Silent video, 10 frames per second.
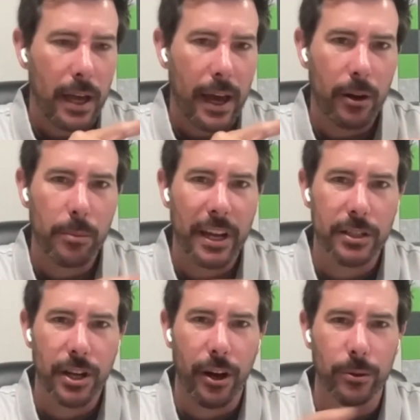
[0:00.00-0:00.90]
how to make
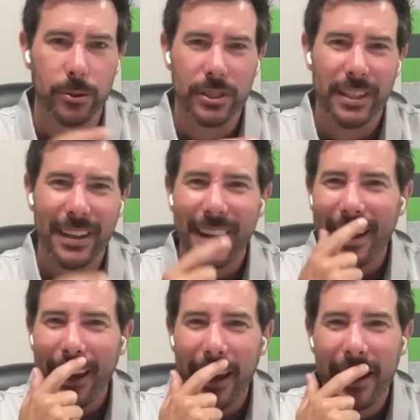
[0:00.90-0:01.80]
toast.
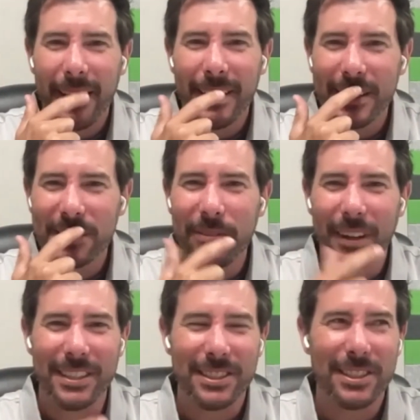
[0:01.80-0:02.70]
And it's
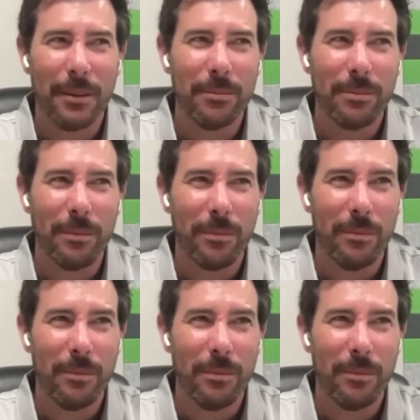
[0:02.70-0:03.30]
funny, some